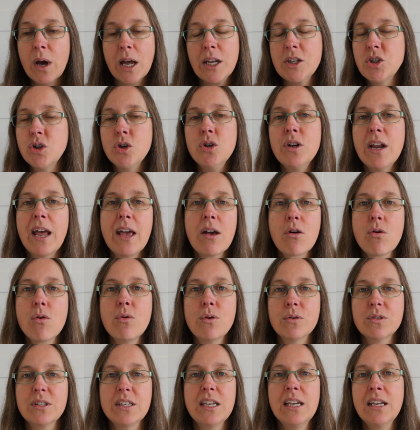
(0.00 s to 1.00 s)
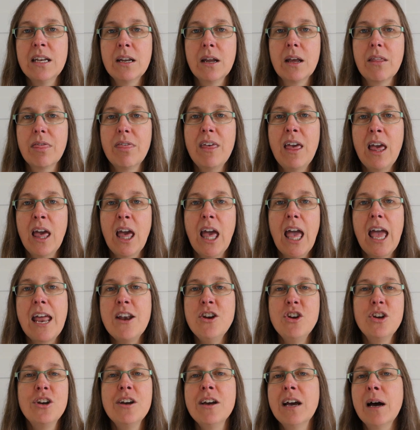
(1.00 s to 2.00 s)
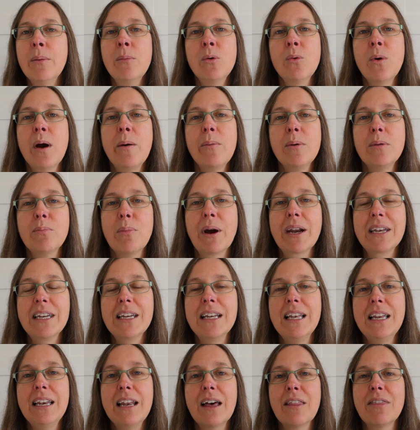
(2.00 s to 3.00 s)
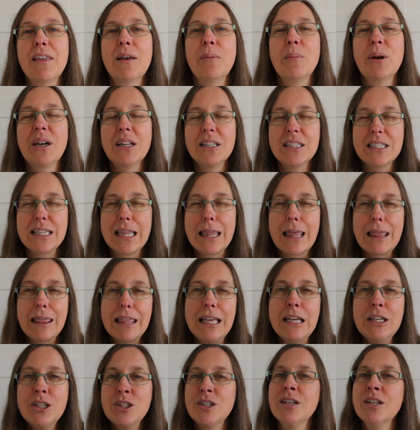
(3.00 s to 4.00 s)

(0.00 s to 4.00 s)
a 2-day course in a thing and you can come away with practically nothing, but it's the things